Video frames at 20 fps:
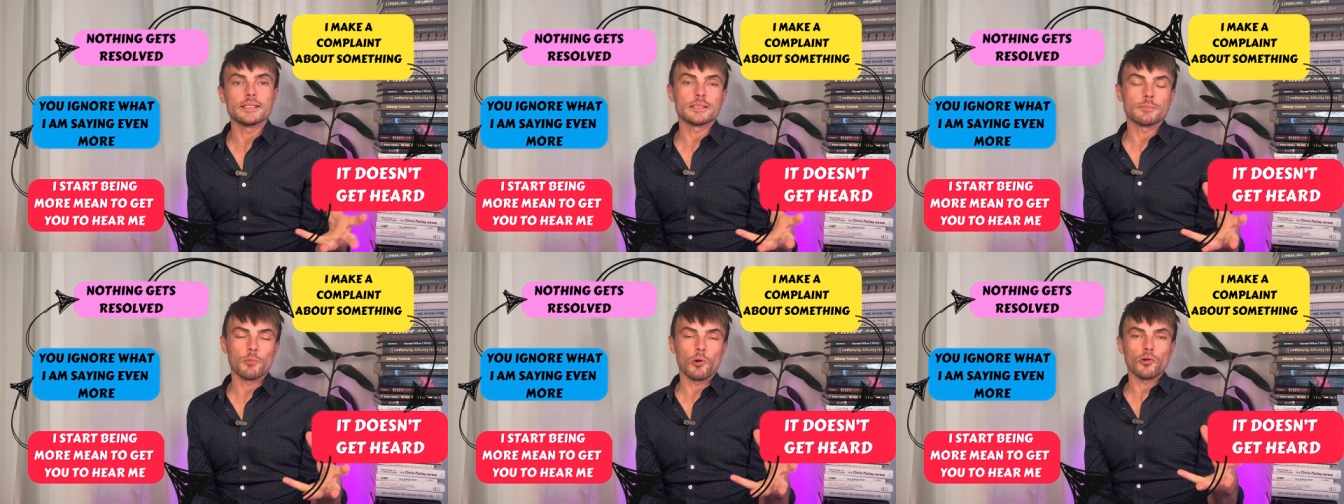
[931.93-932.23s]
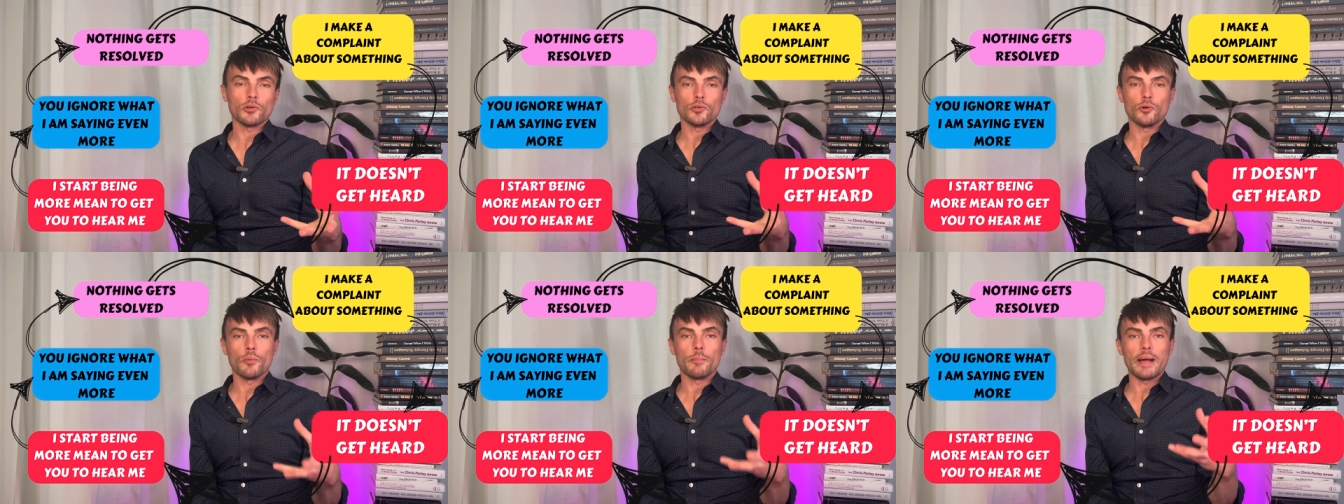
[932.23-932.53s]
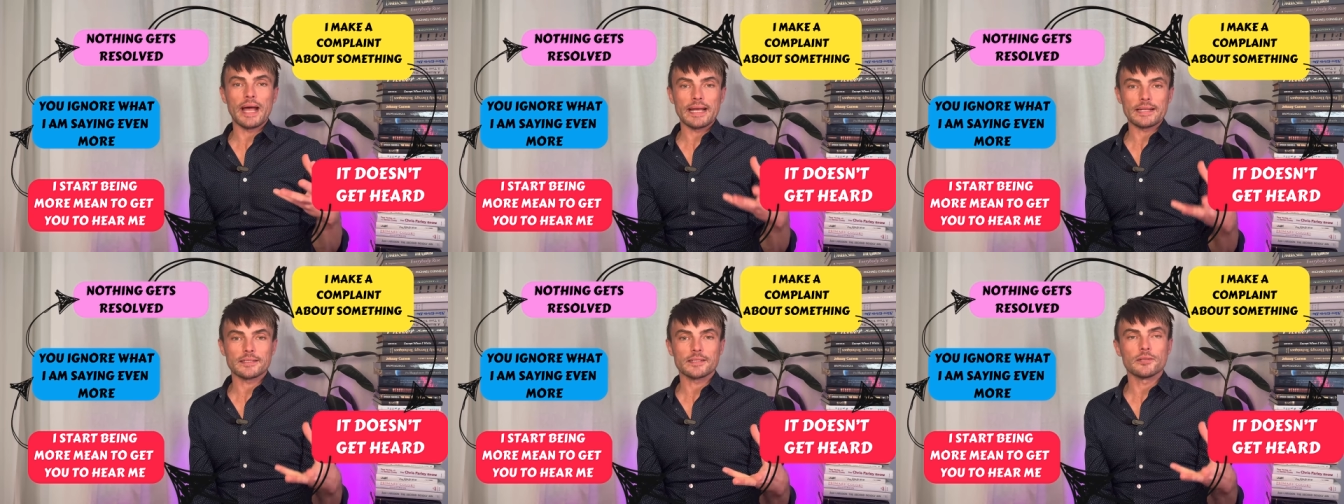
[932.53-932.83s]
spot your
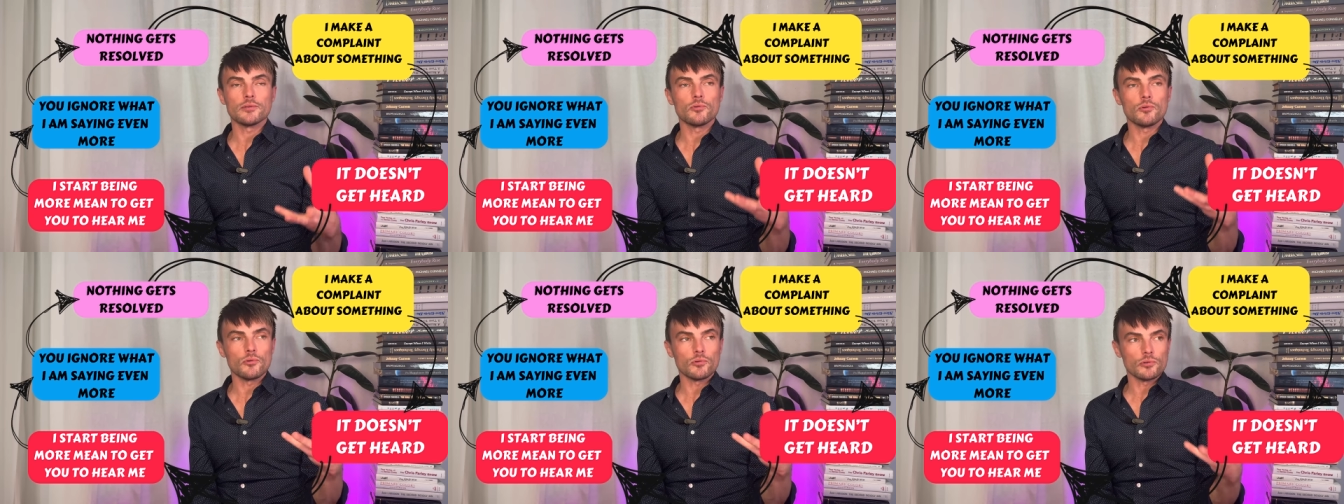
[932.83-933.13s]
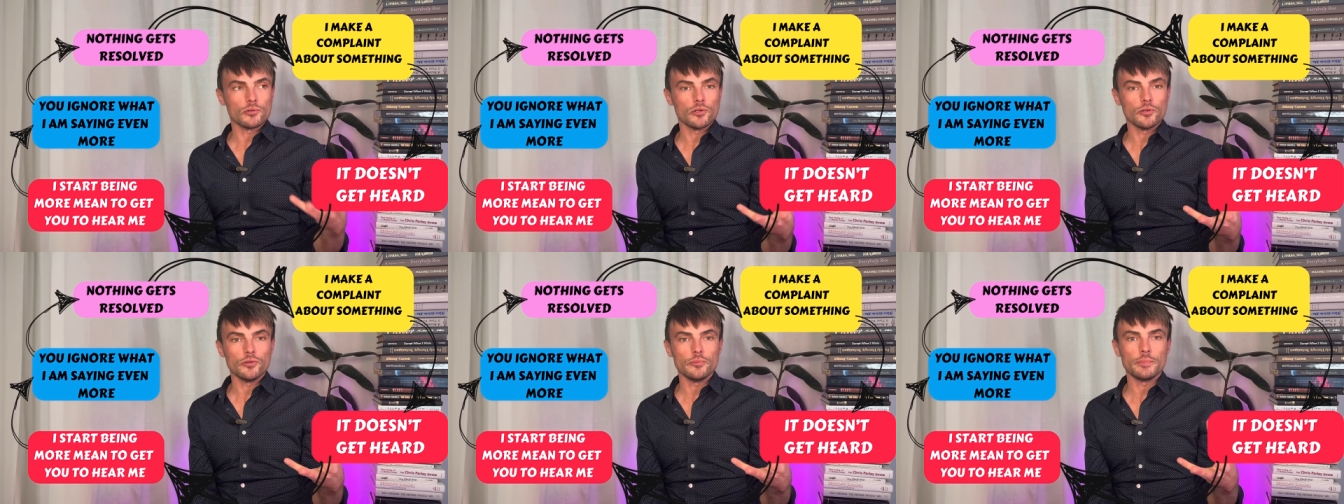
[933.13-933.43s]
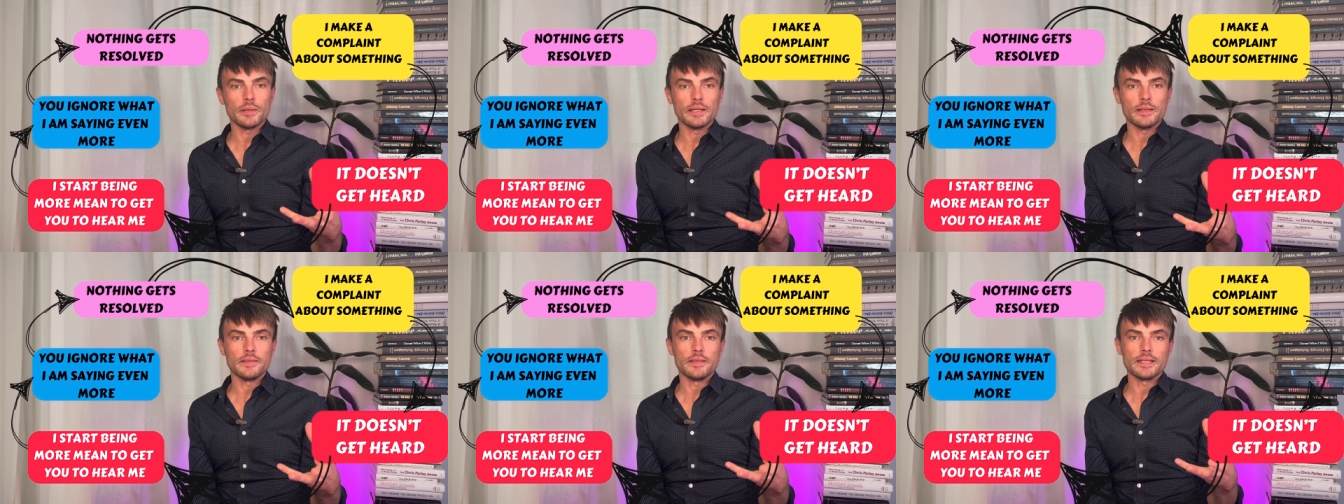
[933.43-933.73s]
pattern or
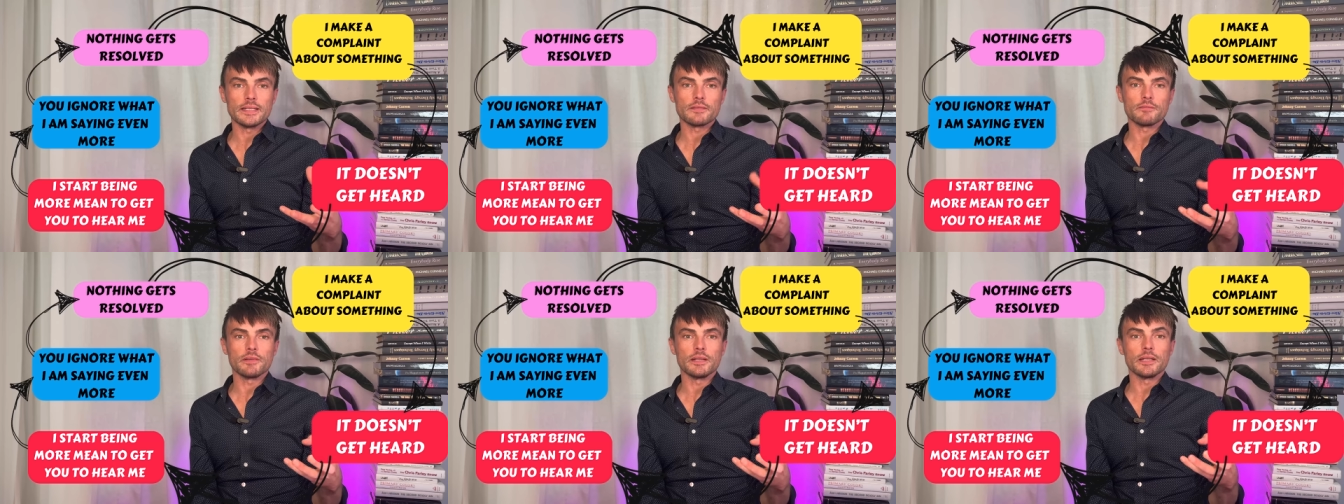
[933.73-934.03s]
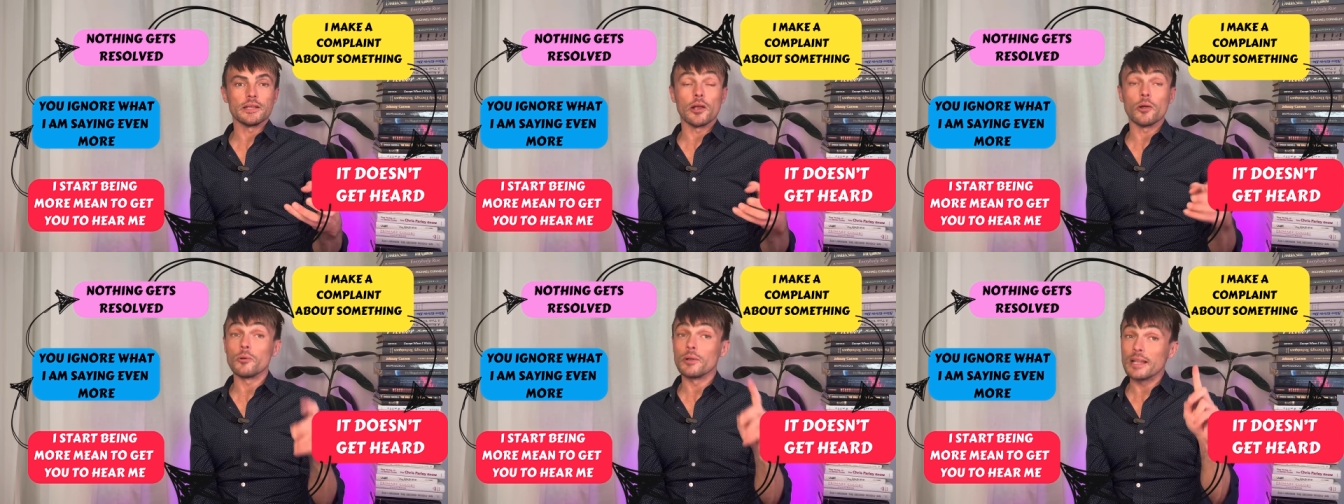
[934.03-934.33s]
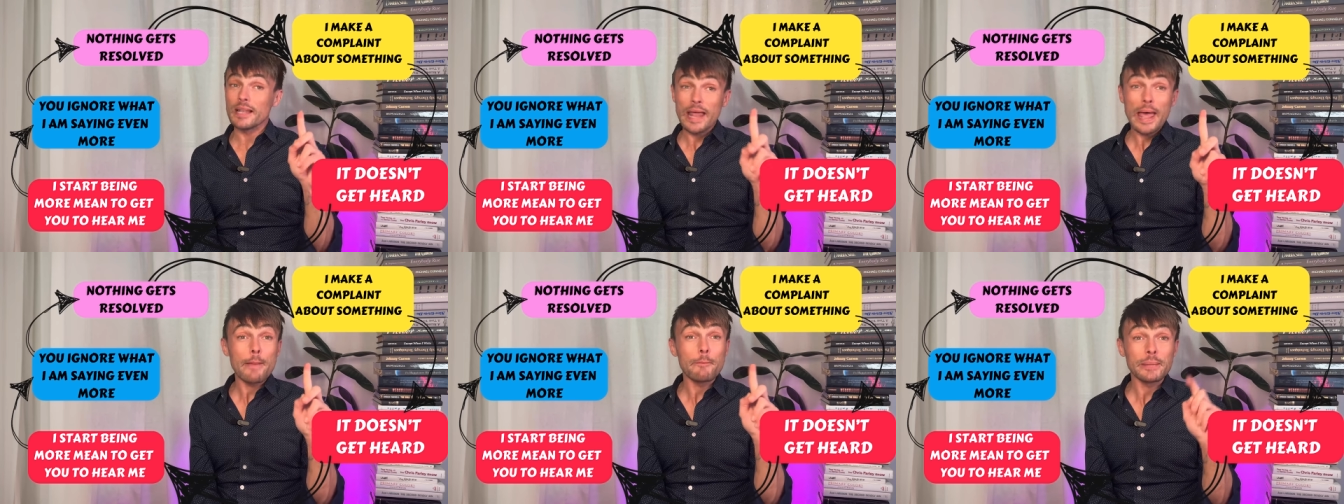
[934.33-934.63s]
loop in this video,
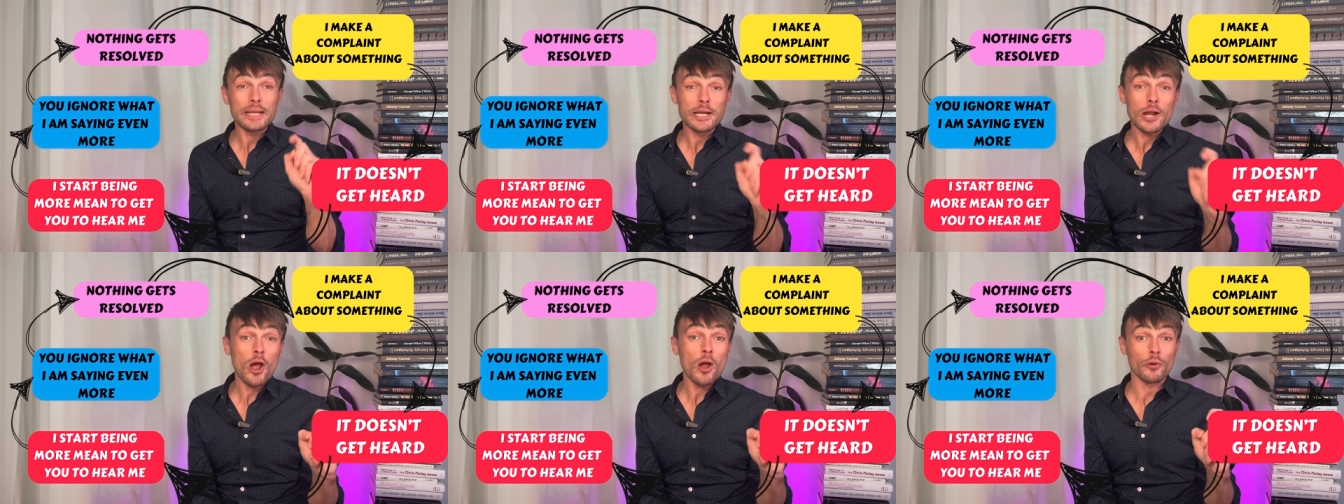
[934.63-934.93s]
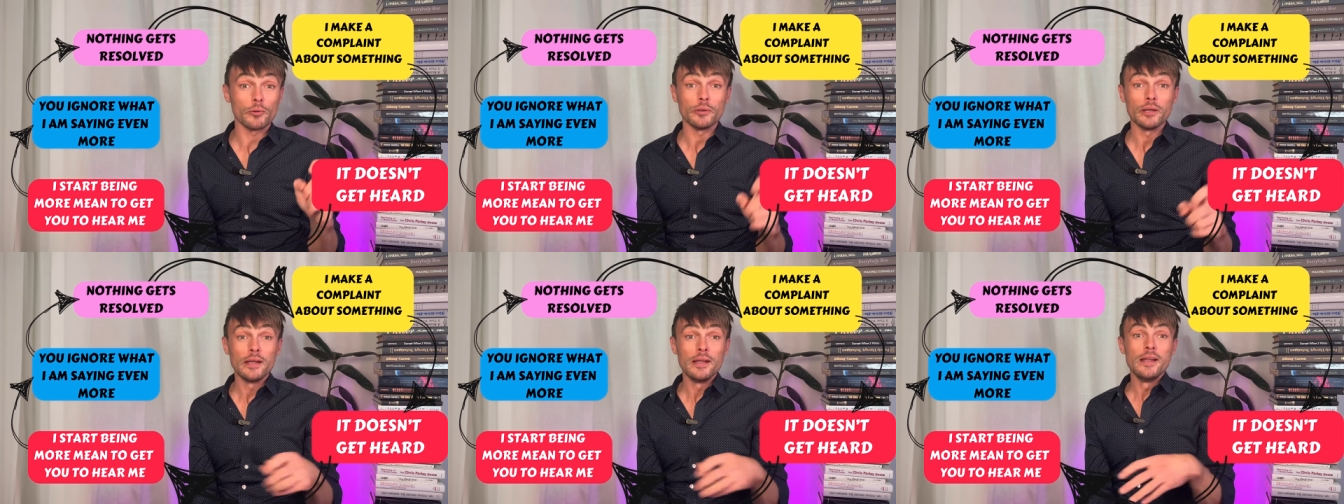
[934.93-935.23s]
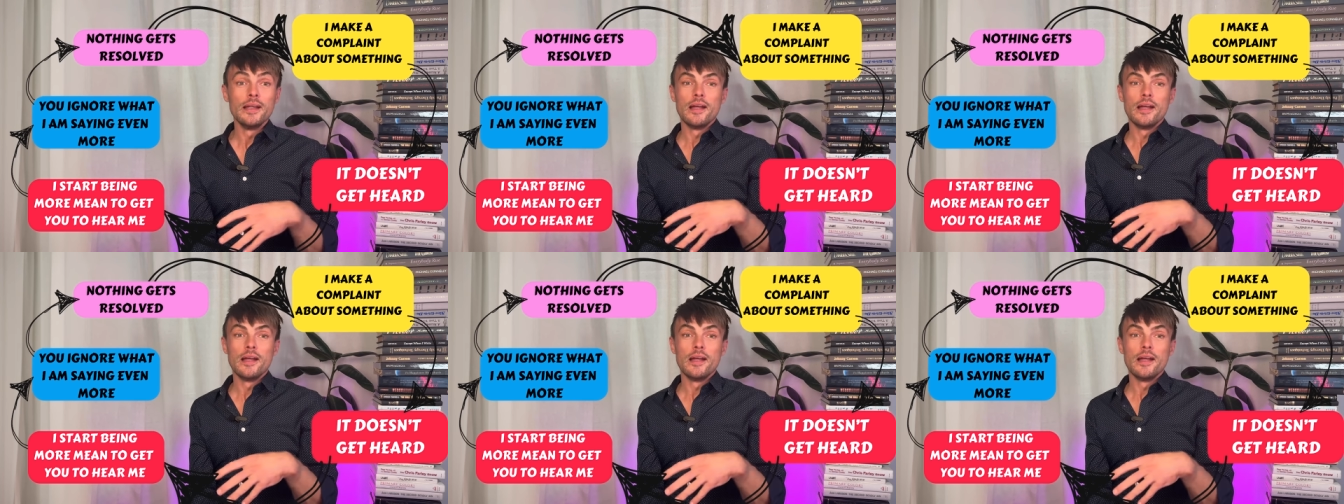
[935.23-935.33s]
let me know.